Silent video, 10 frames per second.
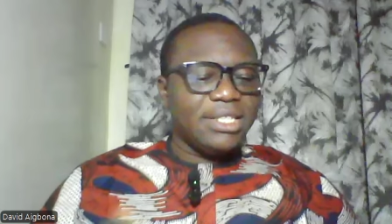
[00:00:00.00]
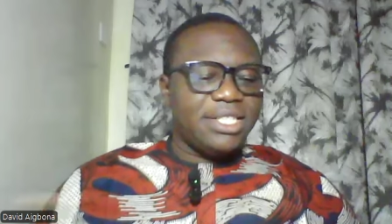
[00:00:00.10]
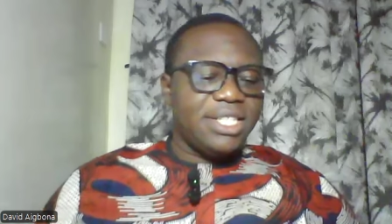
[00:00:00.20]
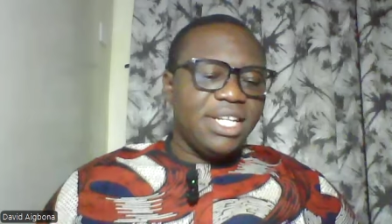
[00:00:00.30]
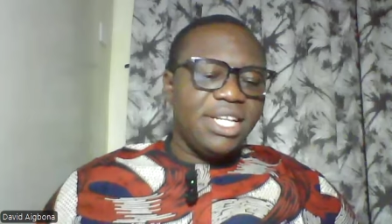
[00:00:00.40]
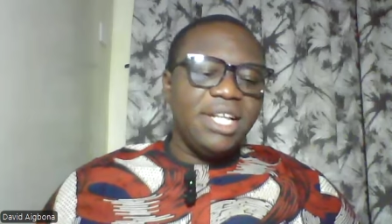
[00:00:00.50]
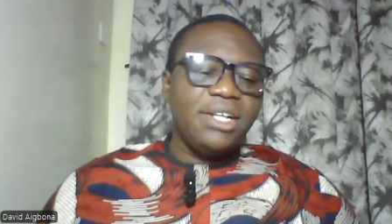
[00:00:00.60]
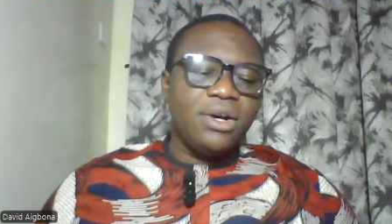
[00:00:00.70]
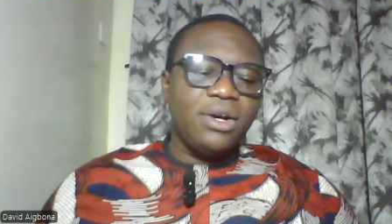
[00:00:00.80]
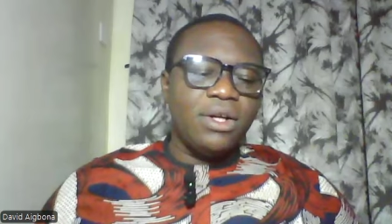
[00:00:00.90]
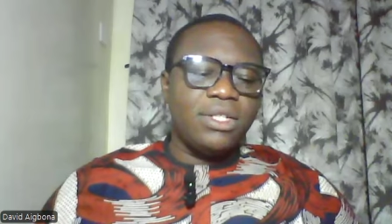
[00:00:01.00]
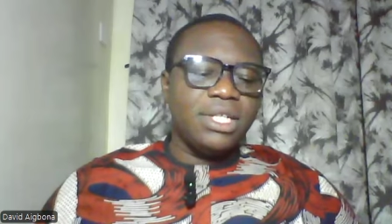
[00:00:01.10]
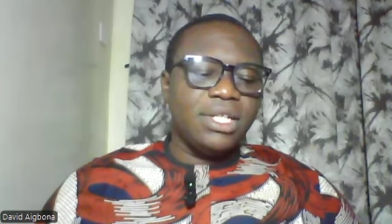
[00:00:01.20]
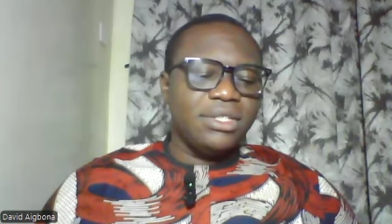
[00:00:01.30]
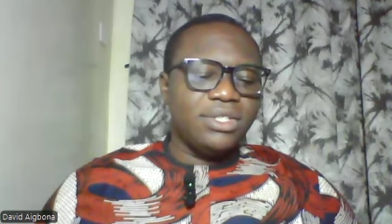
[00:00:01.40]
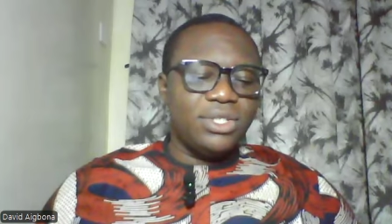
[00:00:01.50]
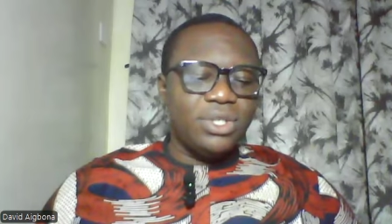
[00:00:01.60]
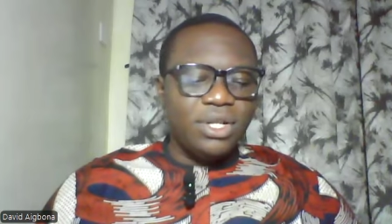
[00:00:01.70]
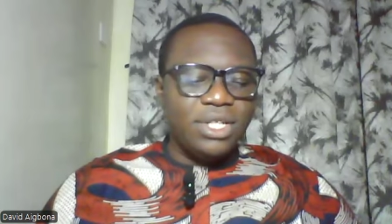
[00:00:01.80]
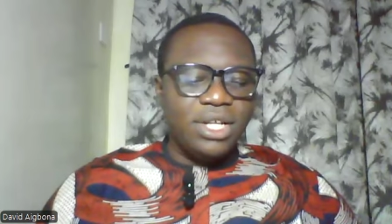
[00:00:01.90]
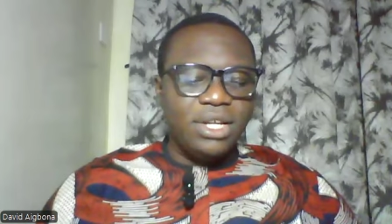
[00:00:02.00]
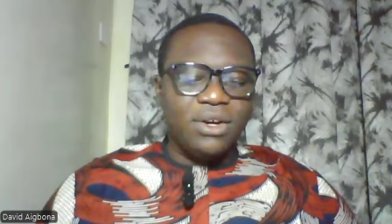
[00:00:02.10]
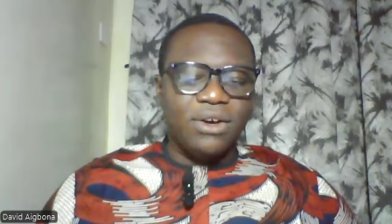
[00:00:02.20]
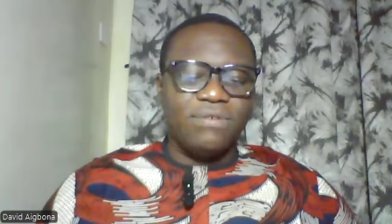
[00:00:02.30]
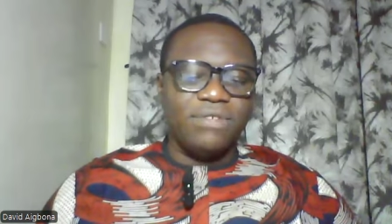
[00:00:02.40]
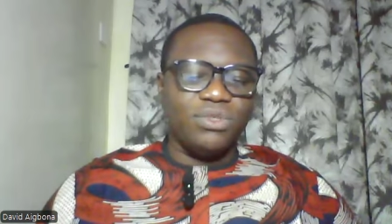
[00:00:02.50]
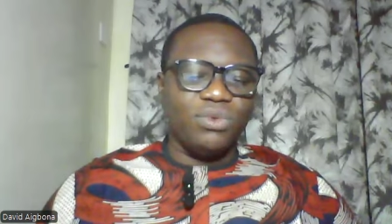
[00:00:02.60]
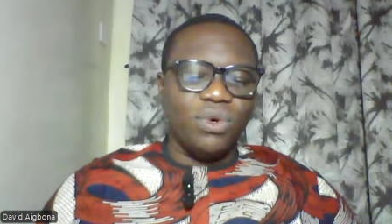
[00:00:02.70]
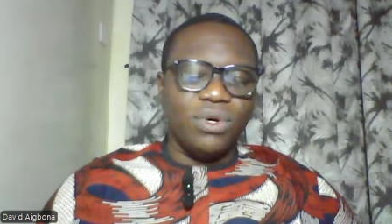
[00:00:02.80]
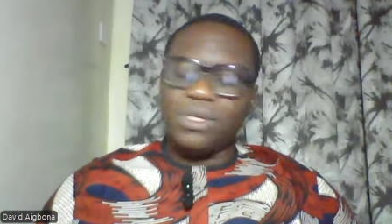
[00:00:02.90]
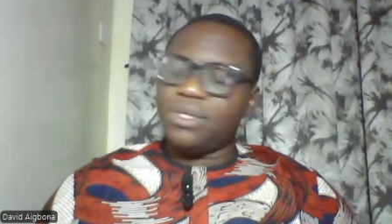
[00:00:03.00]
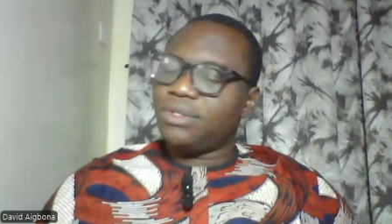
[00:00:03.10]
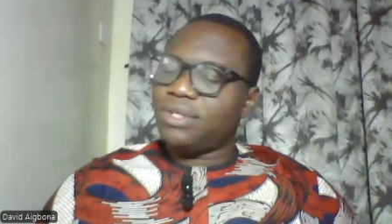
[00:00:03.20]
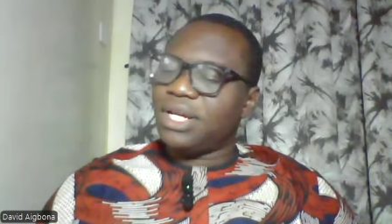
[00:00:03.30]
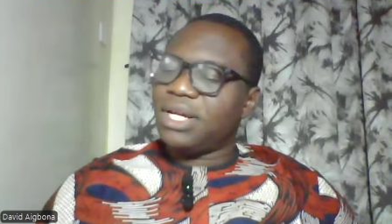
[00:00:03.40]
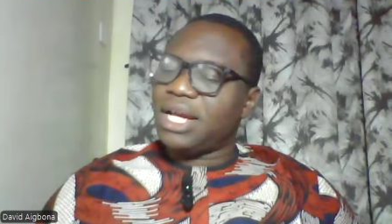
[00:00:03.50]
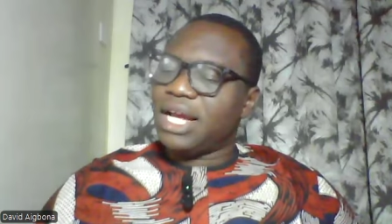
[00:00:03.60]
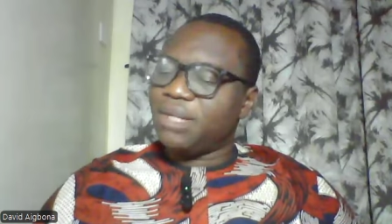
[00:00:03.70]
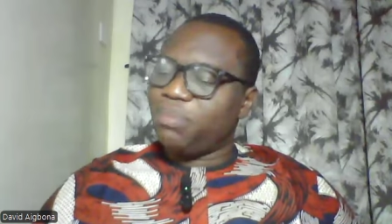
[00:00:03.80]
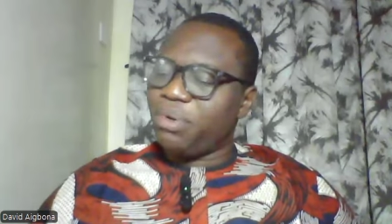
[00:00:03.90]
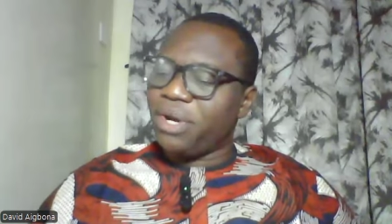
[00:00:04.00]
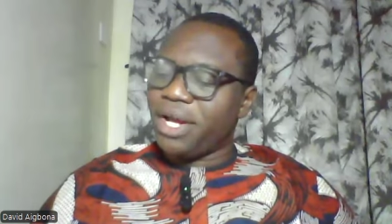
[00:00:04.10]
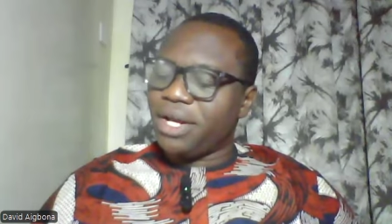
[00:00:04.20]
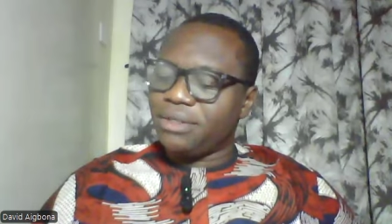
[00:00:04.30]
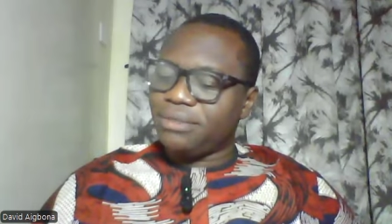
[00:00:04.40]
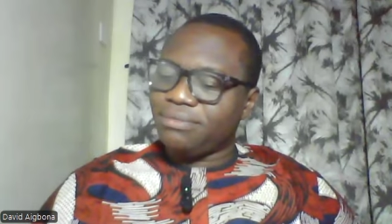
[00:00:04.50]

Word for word: seeking God in study of His Word and prayer.